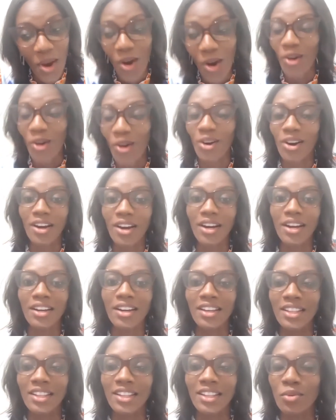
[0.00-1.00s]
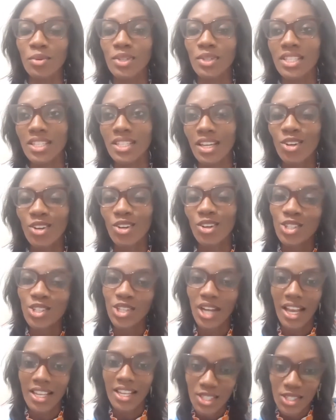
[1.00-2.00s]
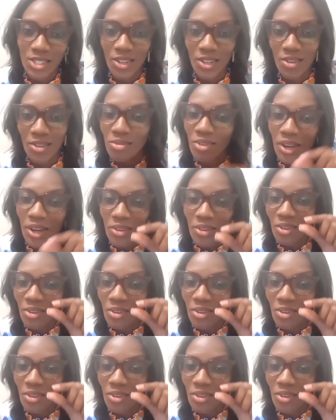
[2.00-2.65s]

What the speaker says: Or they would say your chances are very,